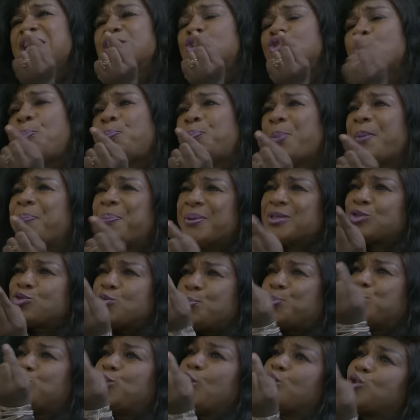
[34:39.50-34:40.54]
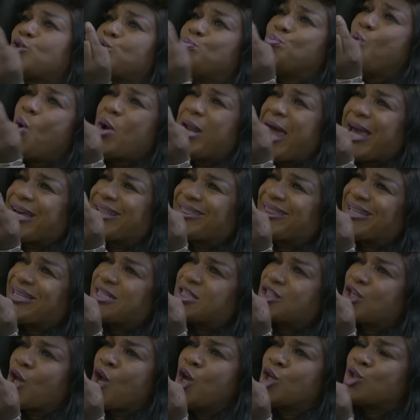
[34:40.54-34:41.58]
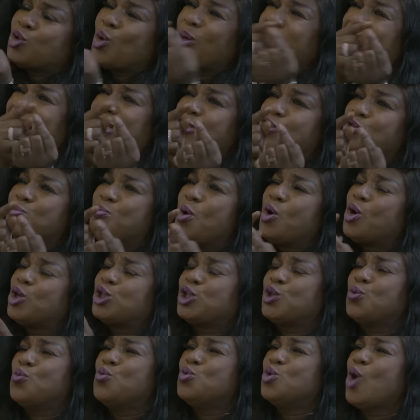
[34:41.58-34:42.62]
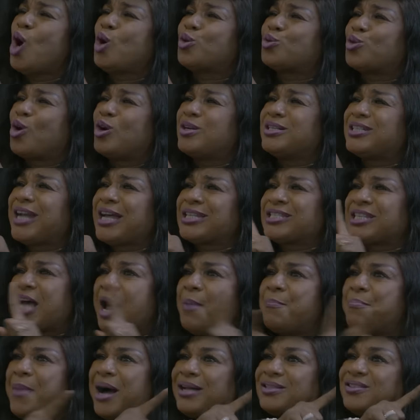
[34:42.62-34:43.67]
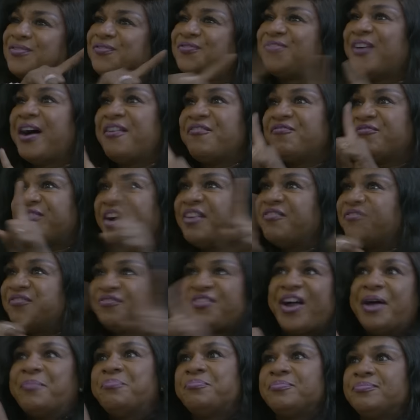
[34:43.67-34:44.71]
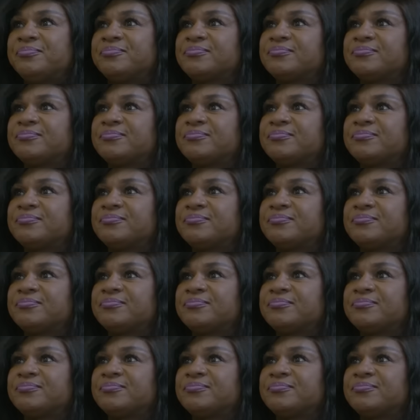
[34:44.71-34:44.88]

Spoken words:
little pepper soup just more like this so that tomorrow she will not run that her mouth. Bam, bam, bam.